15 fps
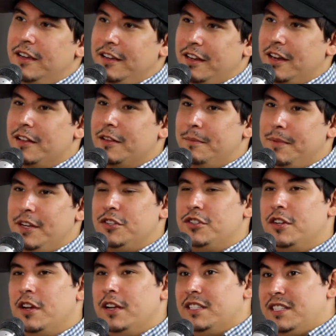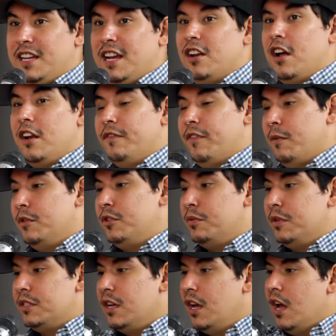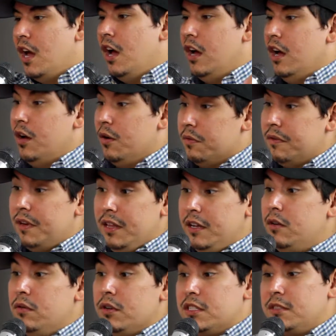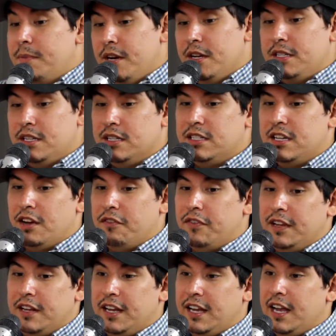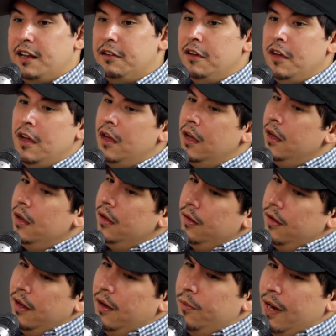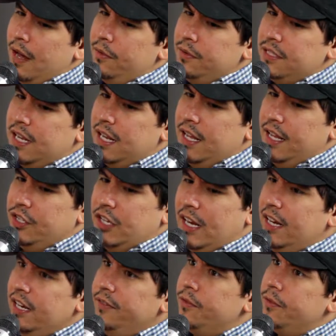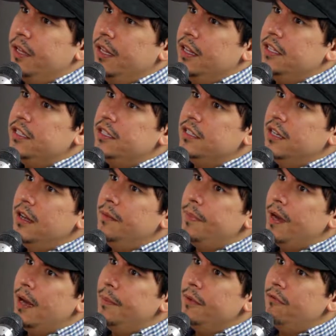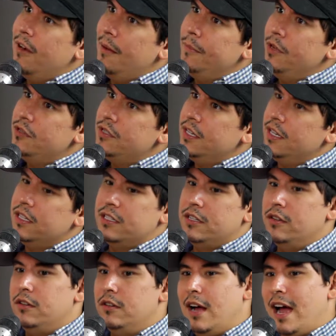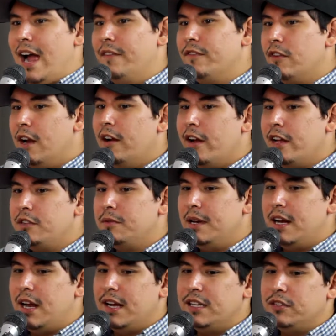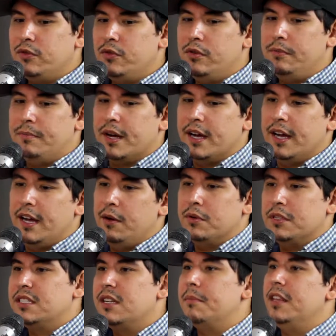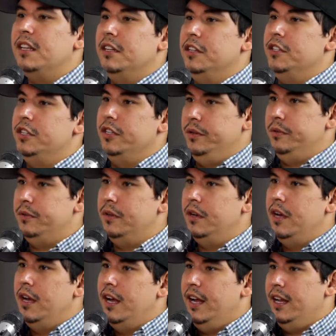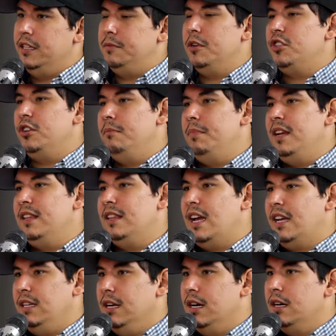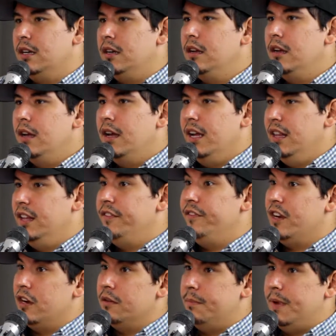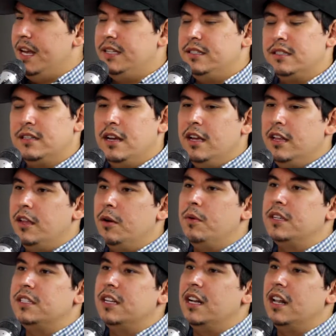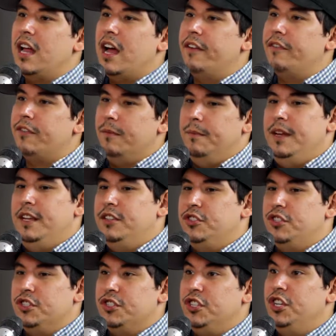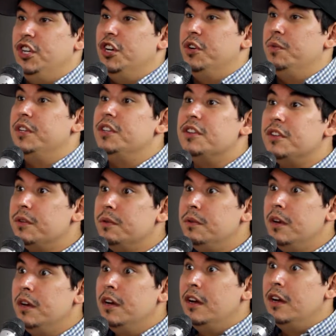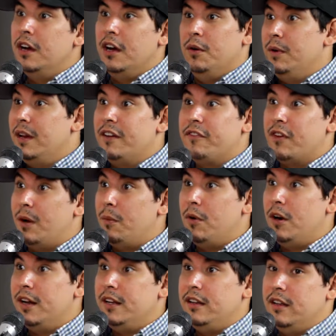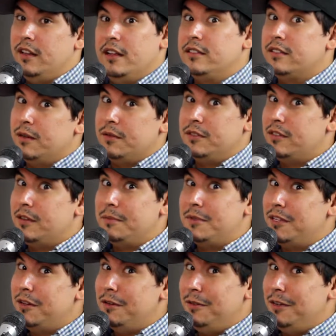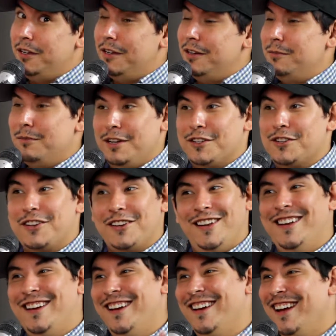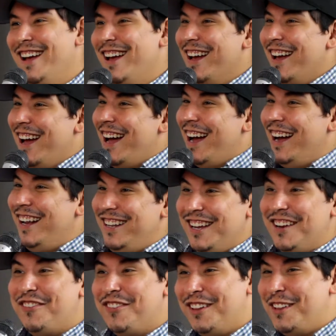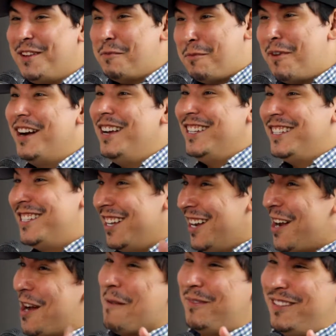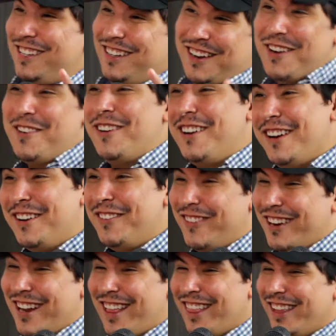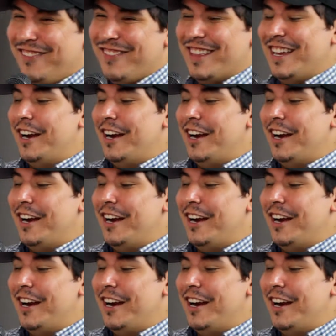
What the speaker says: Yeah, on the beach in St. Onofre, which was a really cool experience in itself. And again, when I was that age, I didn't even really listen to hip hop and rap music until after I graduated high school, but it was something to do. And especially being that young and living on base, there wasn't a lot for me to just go and do whenever I wanted, unless I was up to no good, which I definitely was up to no good when I lived there.